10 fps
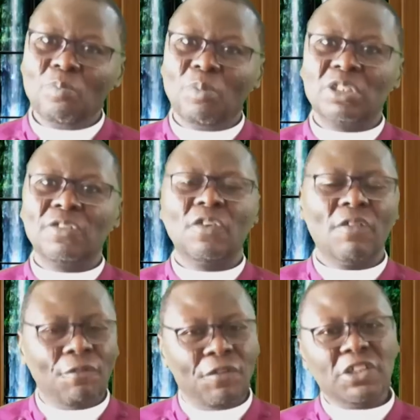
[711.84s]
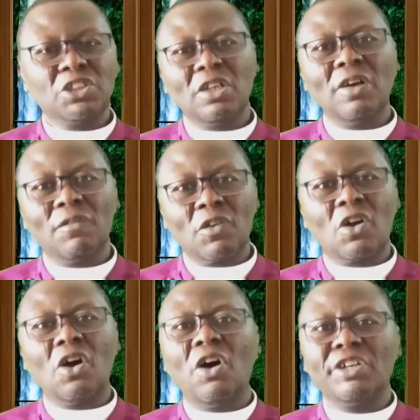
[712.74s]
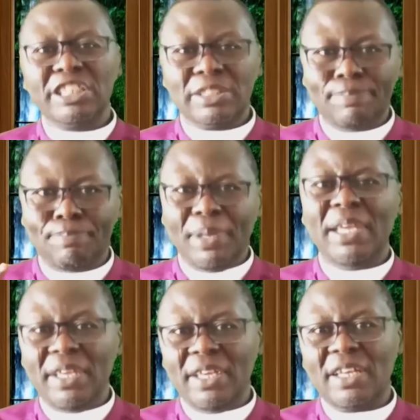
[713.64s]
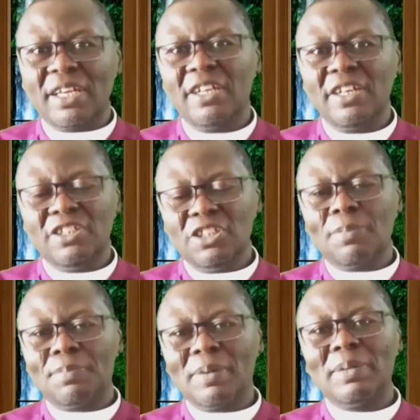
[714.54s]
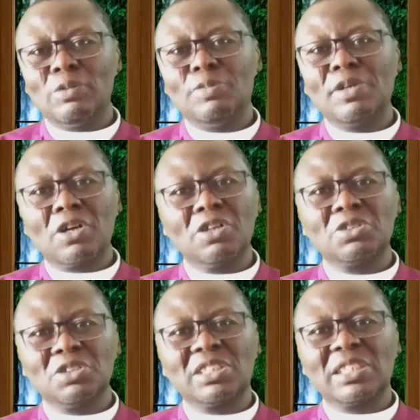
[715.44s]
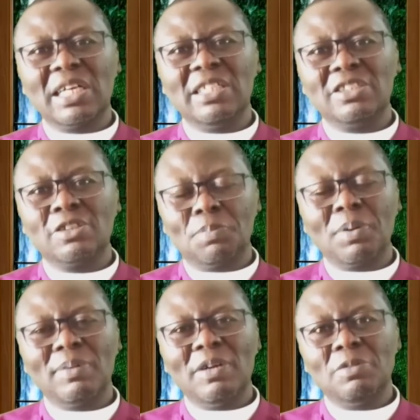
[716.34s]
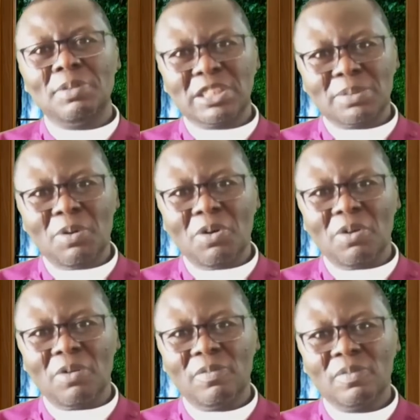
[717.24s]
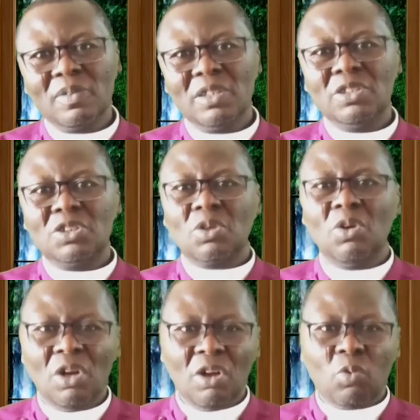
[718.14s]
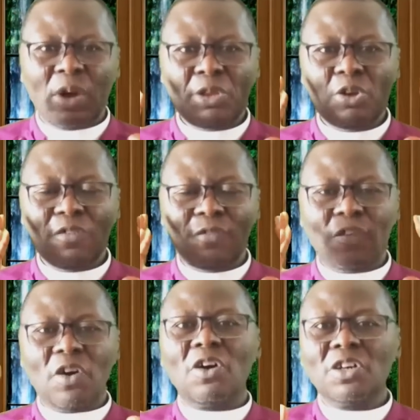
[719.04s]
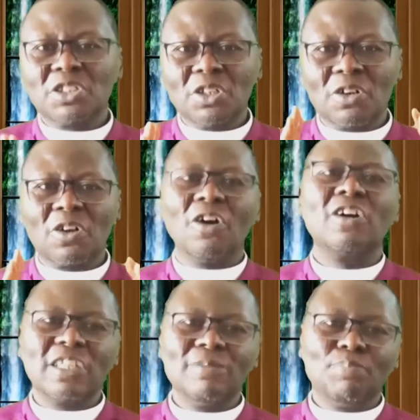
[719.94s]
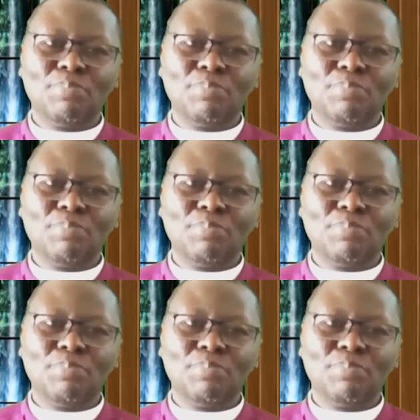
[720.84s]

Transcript: But if your vision of God is big, your problem will be cut to size. Your problem will be small. So when you focus on God in